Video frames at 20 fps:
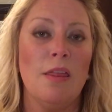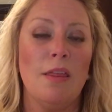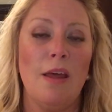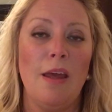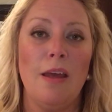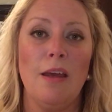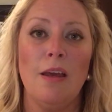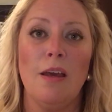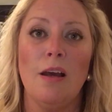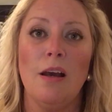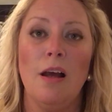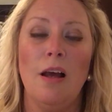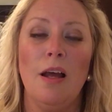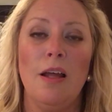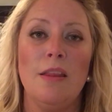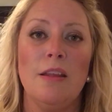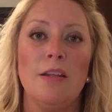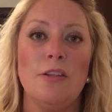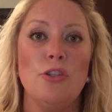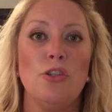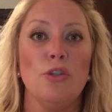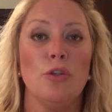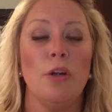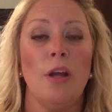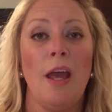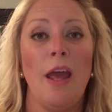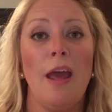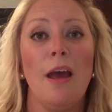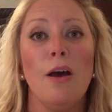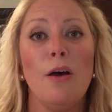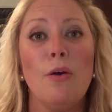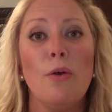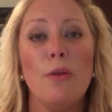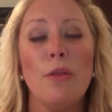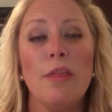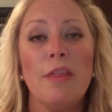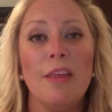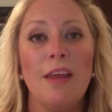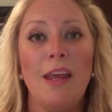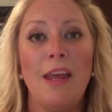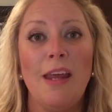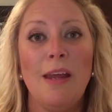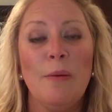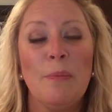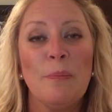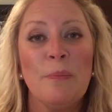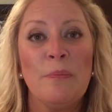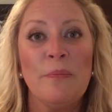thank God that you're healthy.